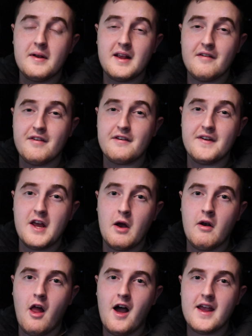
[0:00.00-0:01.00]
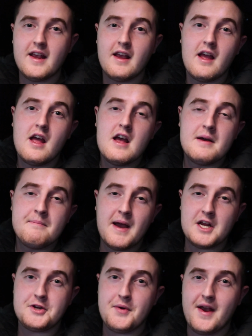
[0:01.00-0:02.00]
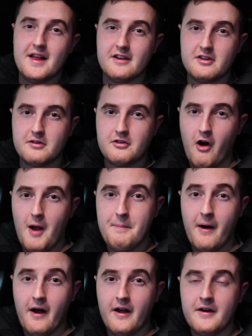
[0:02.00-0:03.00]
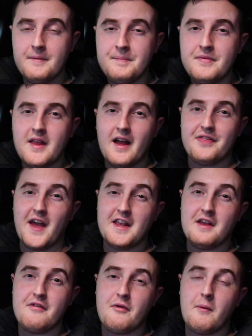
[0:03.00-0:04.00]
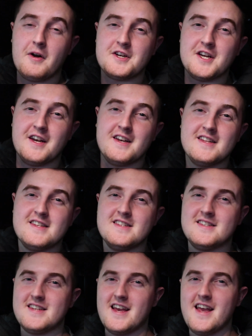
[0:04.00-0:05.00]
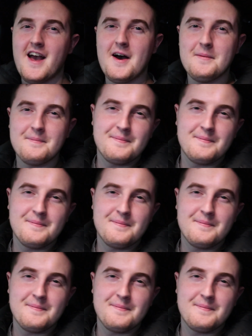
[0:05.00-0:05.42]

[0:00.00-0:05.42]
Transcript: Give this video a like, make sure you hit the subscribe button, and thank you for watching. See ya!